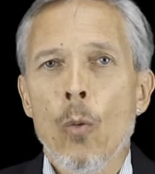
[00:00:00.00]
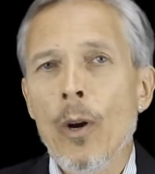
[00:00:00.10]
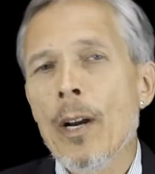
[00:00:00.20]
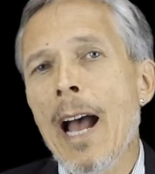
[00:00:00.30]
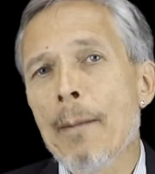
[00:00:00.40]

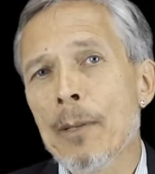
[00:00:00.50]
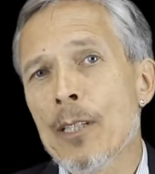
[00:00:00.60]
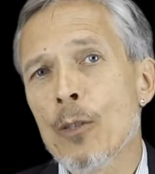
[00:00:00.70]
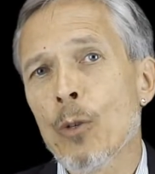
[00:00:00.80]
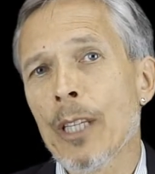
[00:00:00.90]
What
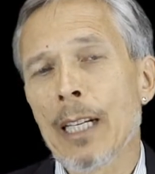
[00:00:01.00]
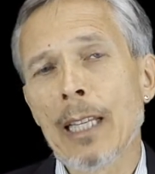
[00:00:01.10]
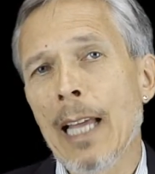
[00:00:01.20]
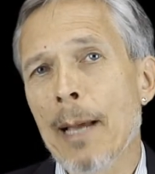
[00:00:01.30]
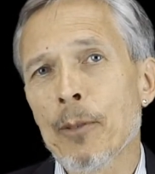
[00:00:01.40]
happens when the
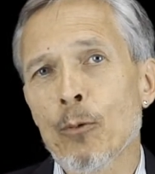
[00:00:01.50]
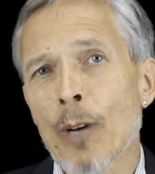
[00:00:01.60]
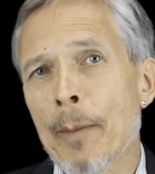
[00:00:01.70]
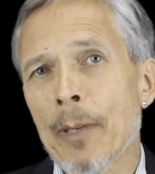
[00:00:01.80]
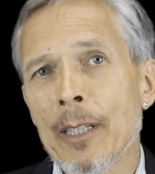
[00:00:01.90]
collapsed
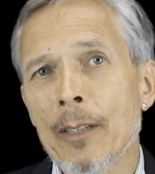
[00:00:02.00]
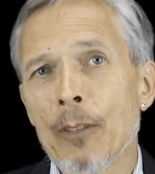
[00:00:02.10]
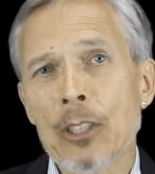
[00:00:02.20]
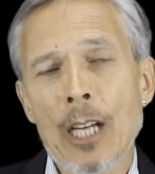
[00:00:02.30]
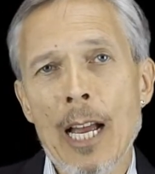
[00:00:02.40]
remnant of
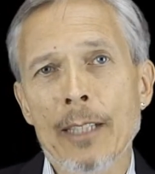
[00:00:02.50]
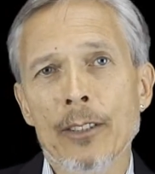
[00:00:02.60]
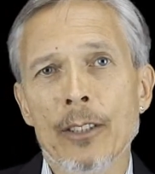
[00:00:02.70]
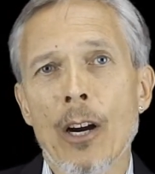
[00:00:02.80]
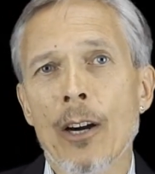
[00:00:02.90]
a giant
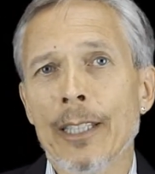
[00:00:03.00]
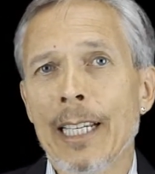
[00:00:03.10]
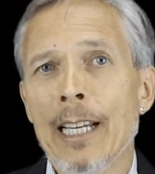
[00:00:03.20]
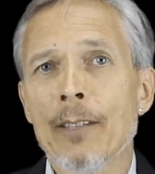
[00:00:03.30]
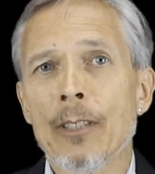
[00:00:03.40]
star at the
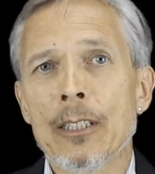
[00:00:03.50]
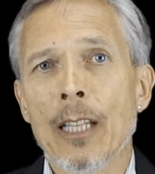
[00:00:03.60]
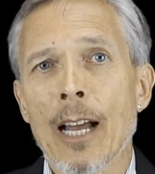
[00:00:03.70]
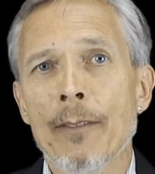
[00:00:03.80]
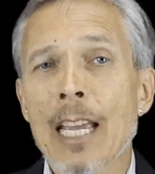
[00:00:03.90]
end of its
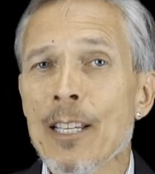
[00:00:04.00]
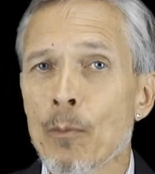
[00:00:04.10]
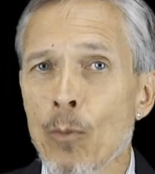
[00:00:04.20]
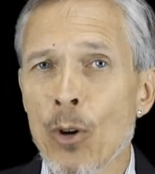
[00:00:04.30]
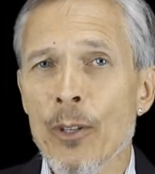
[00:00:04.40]
life is
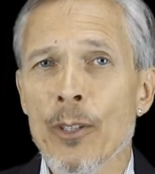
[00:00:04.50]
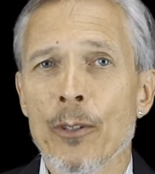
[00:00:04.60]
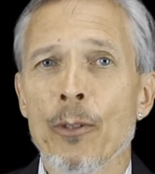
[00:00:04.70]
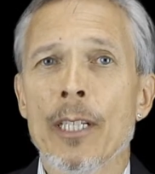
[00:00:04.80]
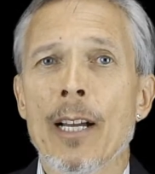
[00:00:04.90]
more than
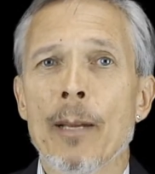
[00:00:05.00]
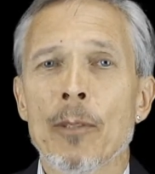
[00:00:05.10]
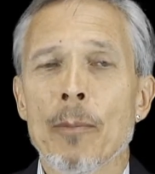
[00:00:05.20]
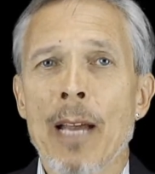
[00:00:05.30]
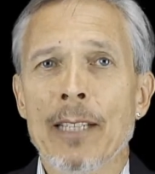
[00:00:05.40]
three
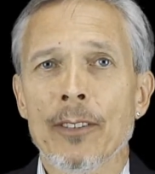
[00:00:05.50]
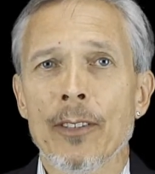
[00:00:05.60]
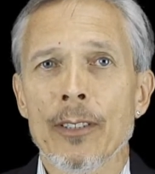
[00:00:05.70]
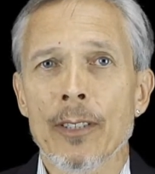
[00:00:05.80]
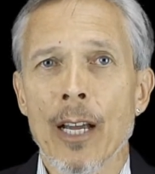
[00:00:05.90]
times the mass of
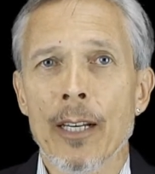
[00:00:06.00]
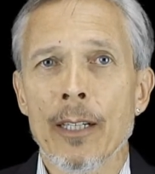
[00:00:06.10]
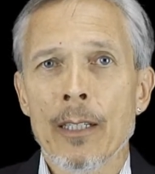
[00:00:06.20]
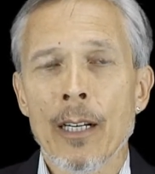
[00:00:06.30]
the Sun?